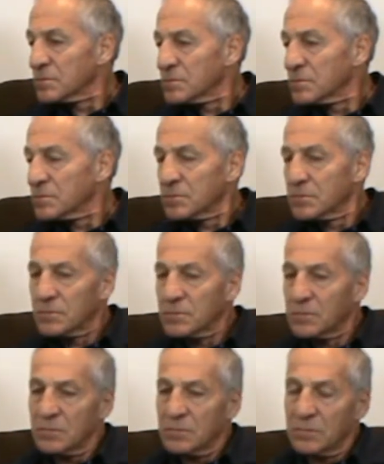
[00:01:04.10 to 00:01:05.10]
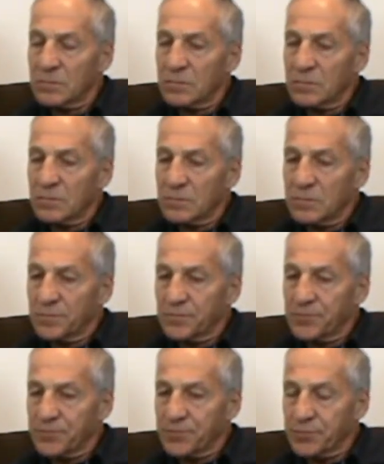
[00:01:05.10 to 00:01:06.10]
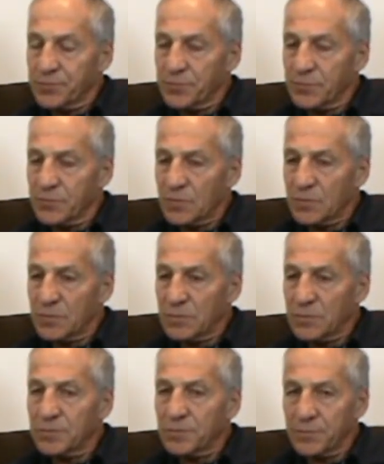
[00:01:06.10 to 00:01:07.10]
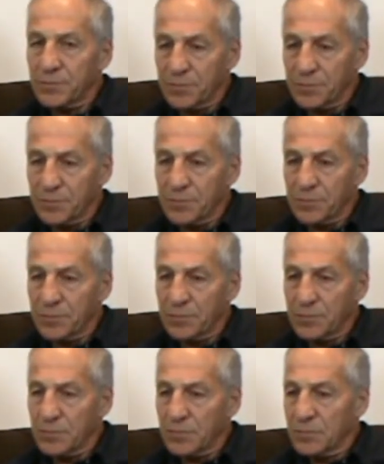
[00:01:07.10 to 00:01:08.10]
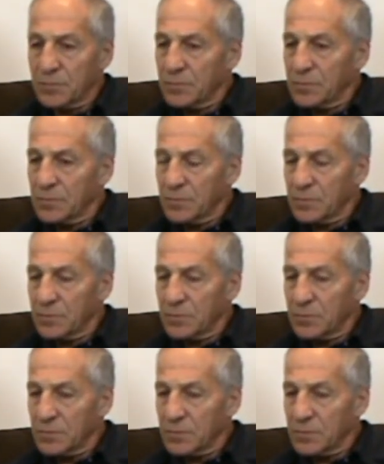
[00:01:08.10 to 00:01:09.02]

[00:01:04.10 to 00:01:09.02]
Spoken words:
[no speech]